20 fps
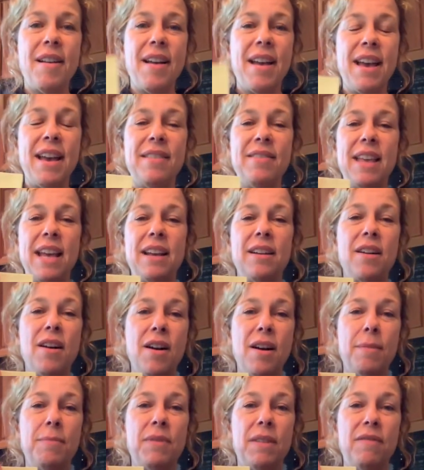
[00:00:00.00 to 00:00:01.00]
and they
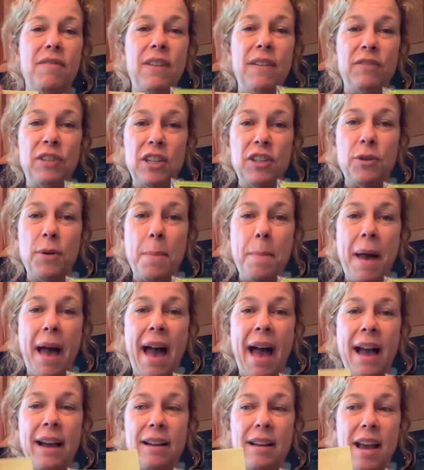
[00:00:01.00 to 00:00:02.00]
come 50 to a
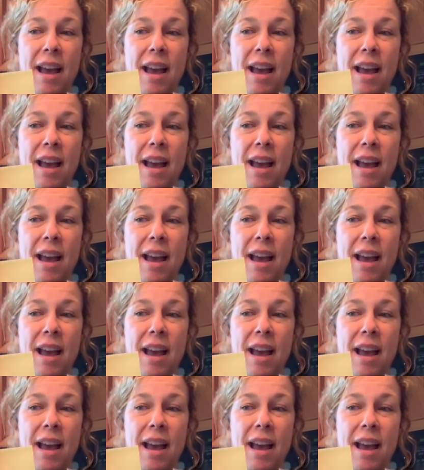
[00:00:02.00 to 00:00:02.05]
pack,